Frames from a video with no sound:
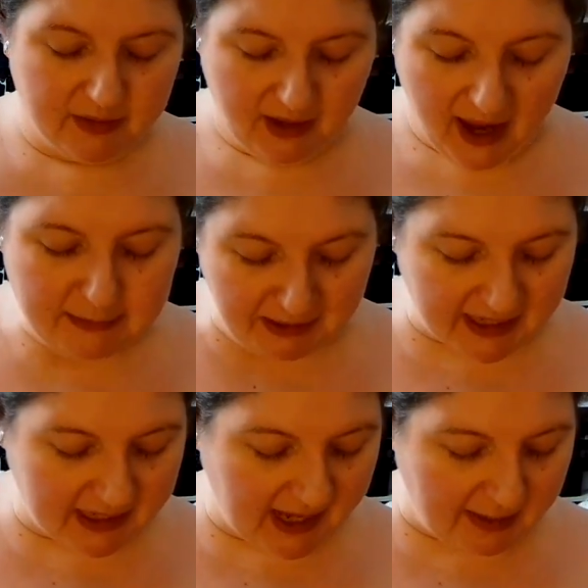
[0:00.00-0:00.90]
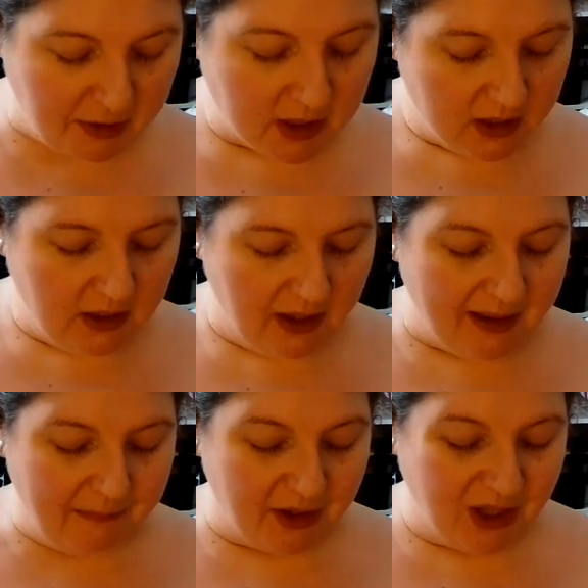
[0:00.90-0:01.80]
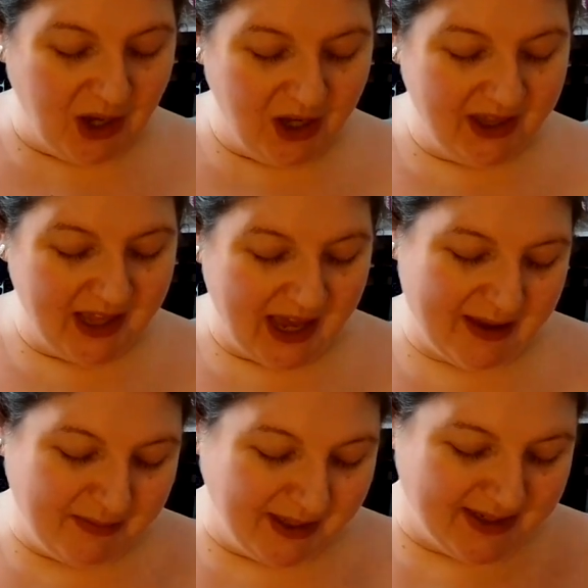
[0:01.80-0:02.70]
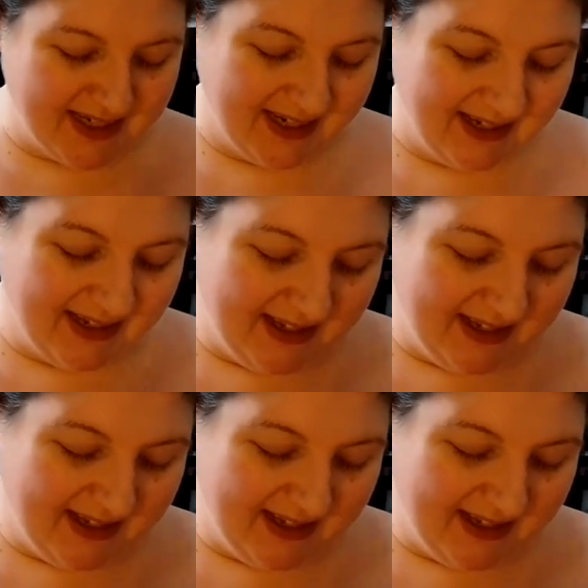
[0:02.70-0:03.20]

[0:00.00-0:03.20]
head back in game. The yarn that I'm using